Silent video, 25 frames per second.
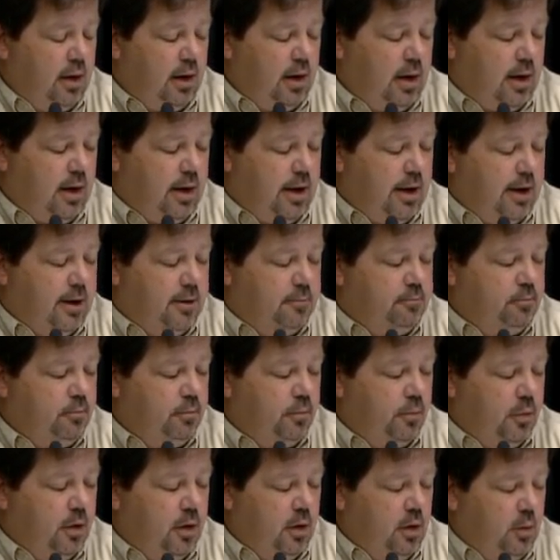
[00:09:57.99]
Um,
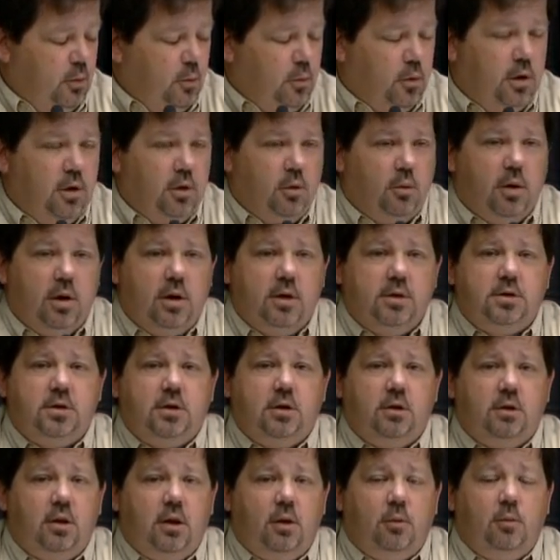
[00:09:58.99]
one of the ways
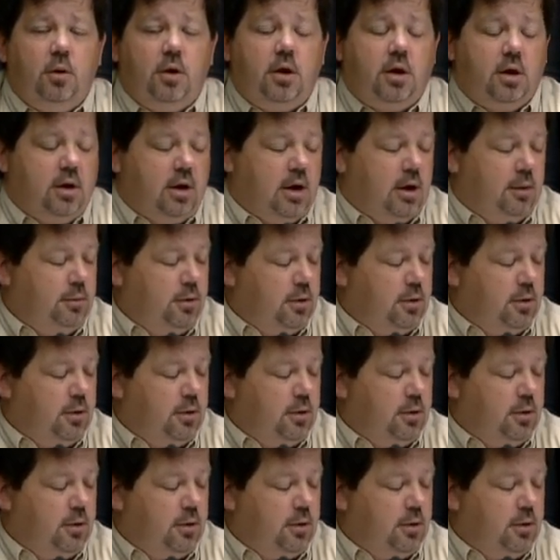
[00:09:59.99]
that, that, we can help